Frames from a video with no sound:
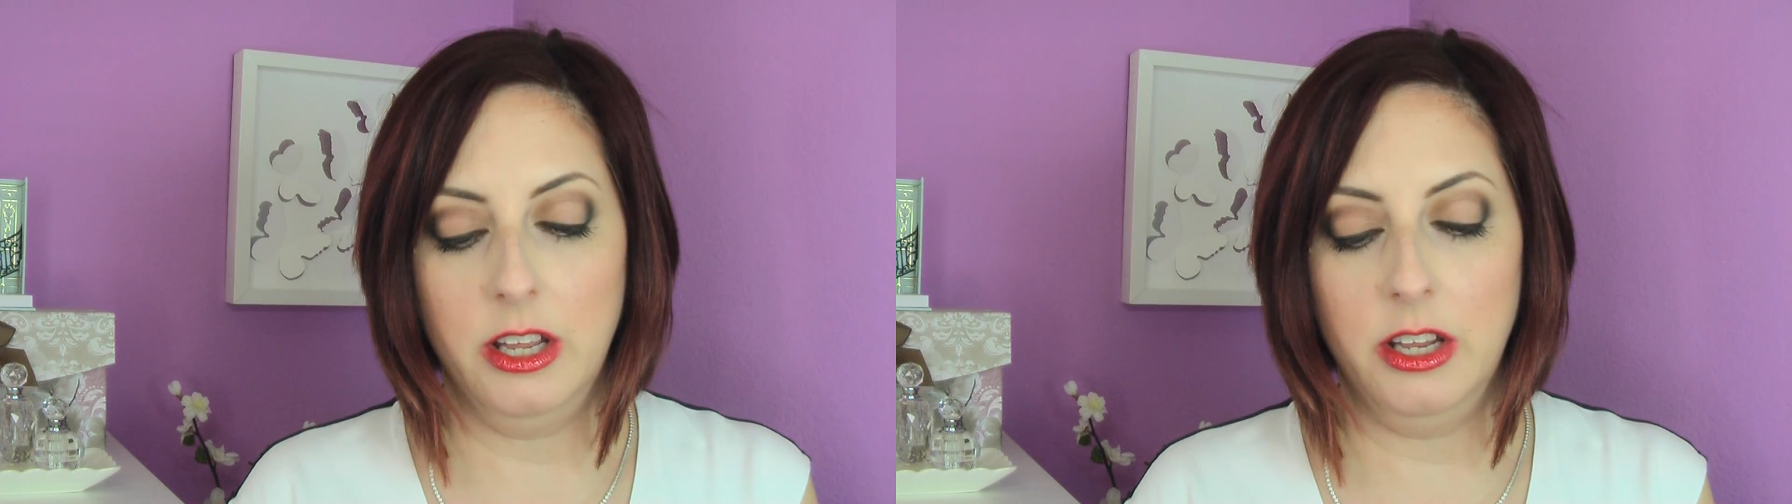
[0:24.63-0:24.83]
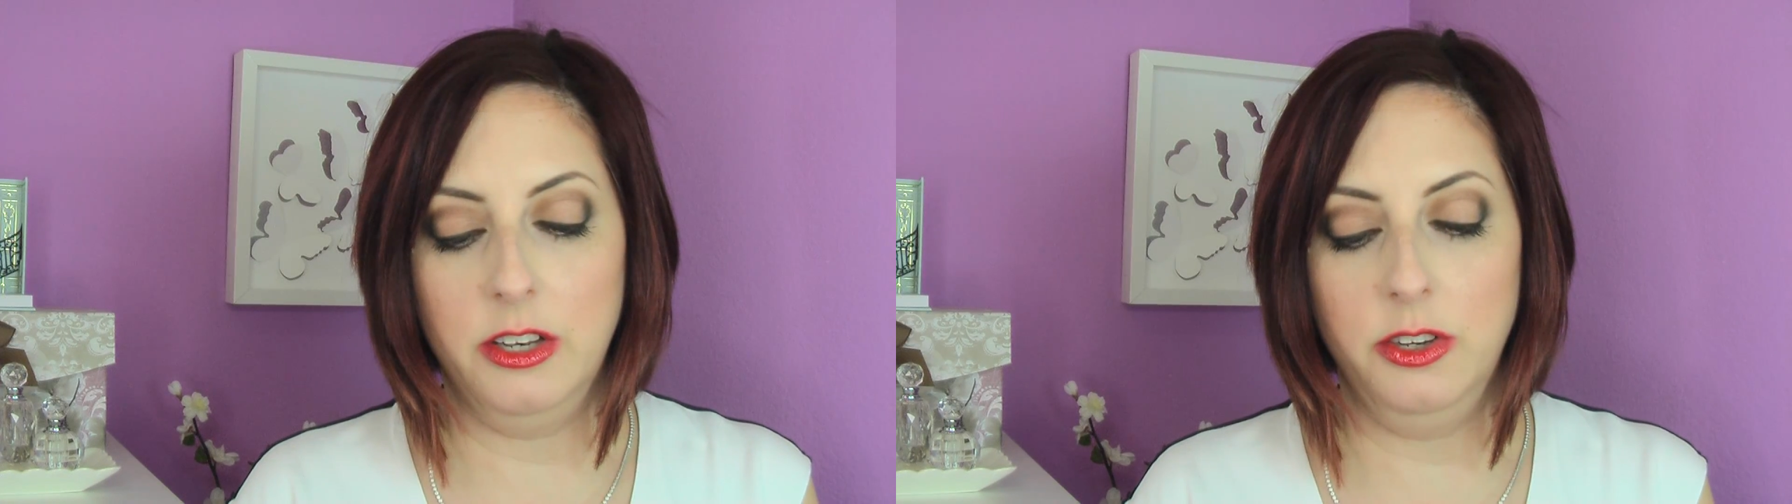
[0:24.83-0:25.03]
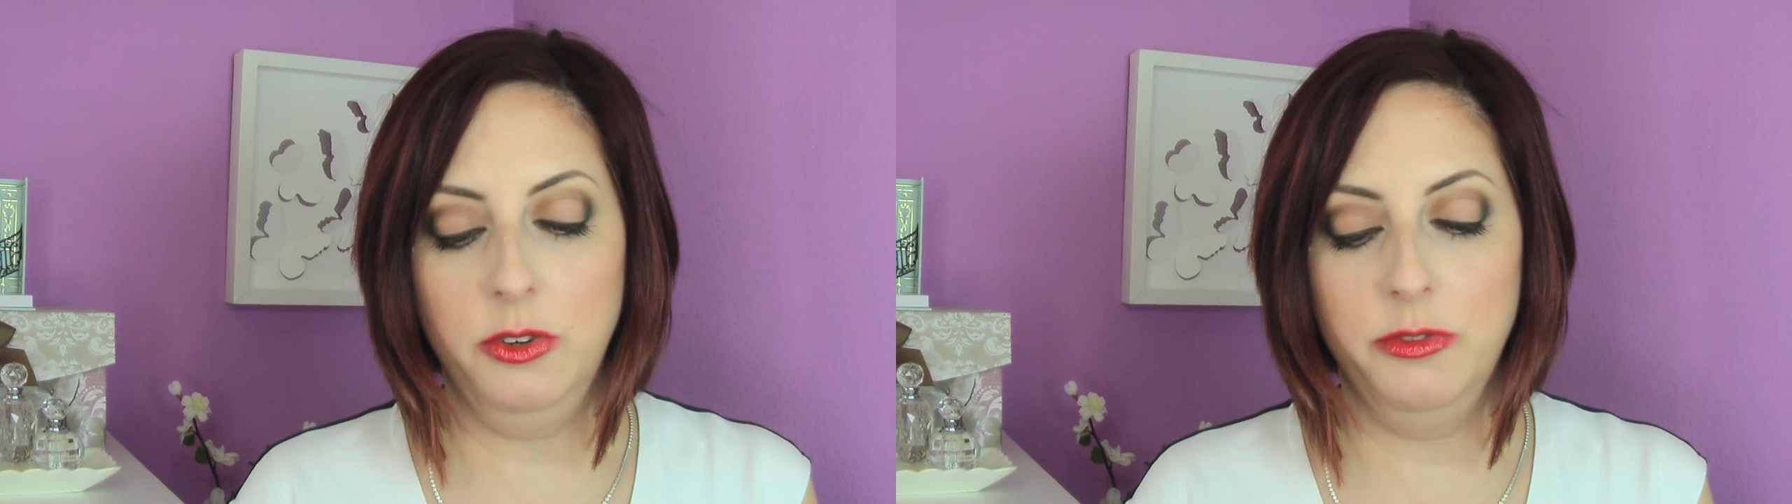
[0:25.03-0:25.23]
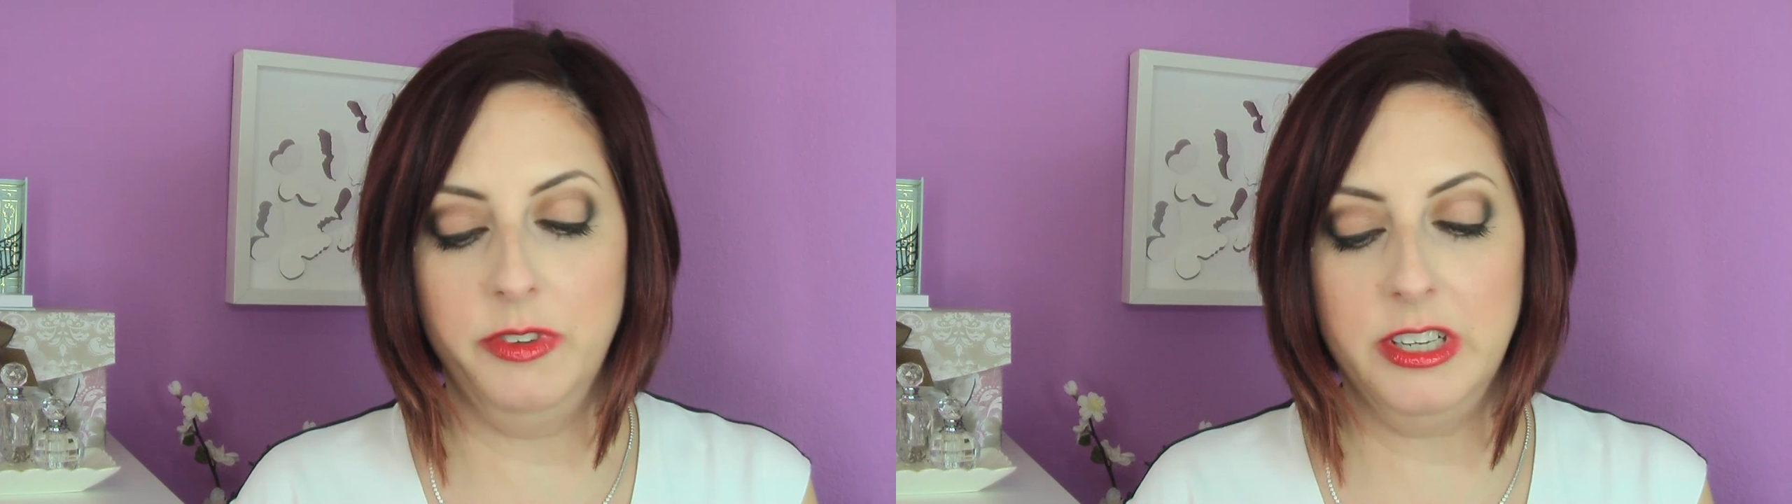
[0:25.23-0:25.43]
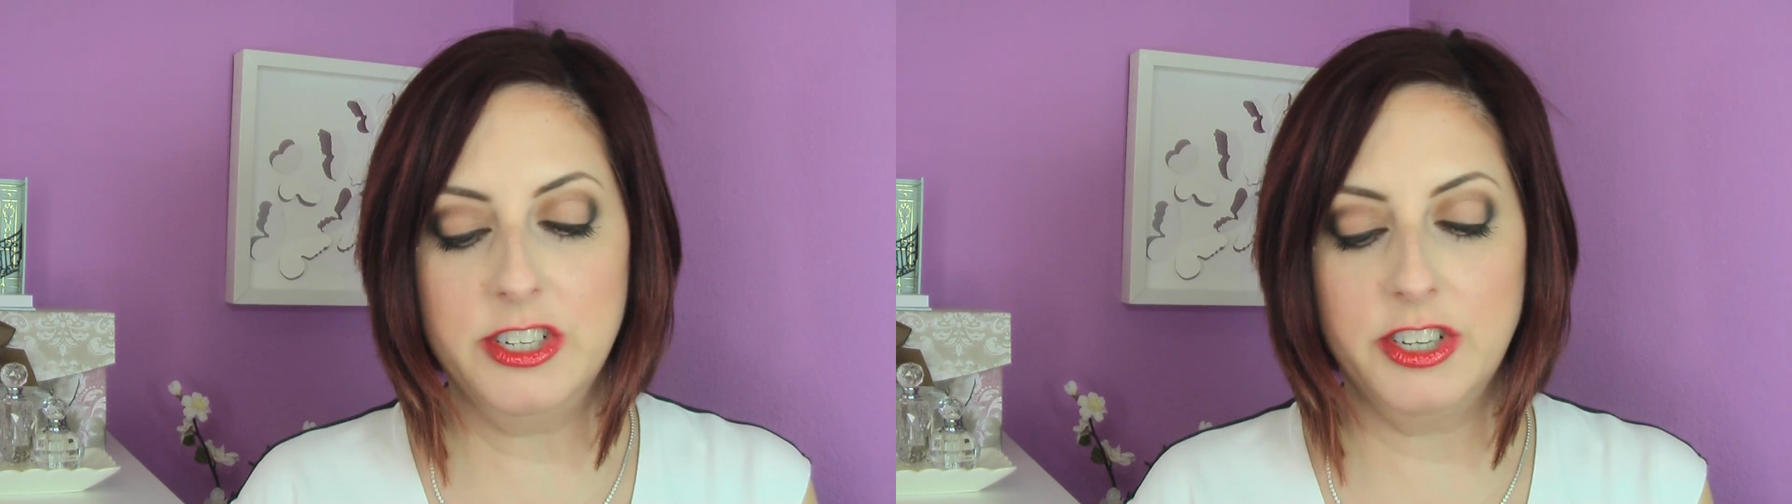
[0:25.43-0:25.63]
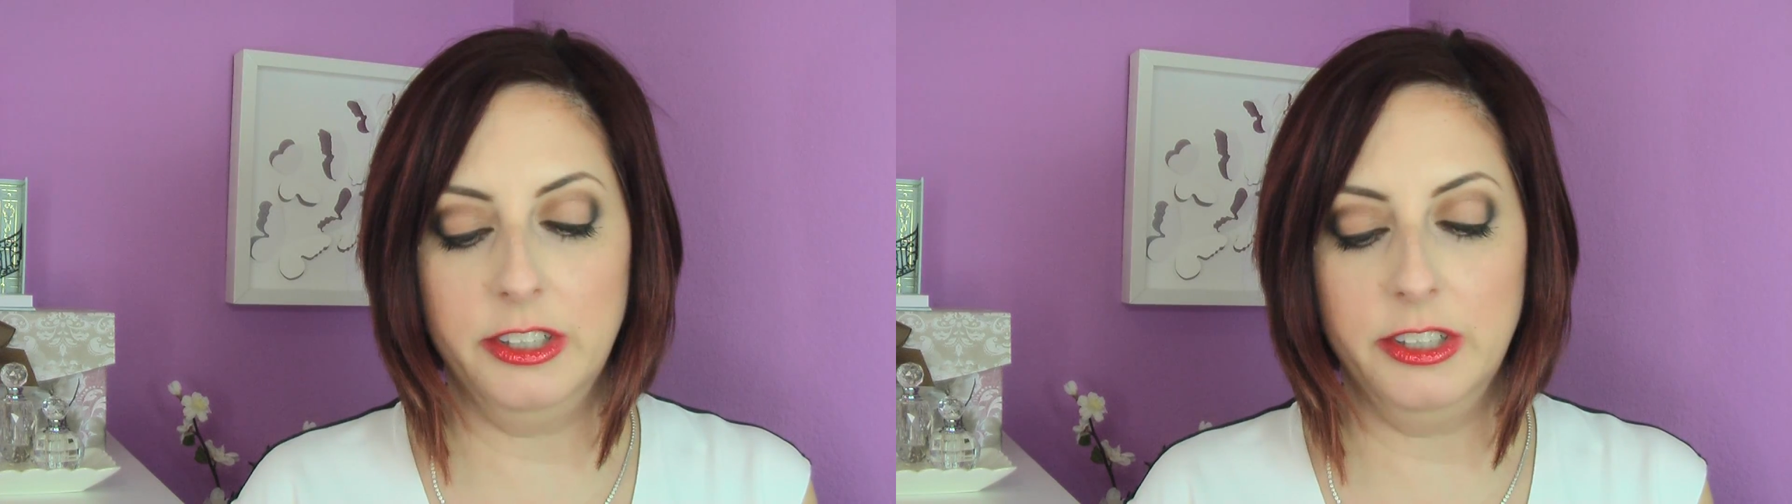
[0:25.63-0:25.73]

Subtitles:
a Nude Finish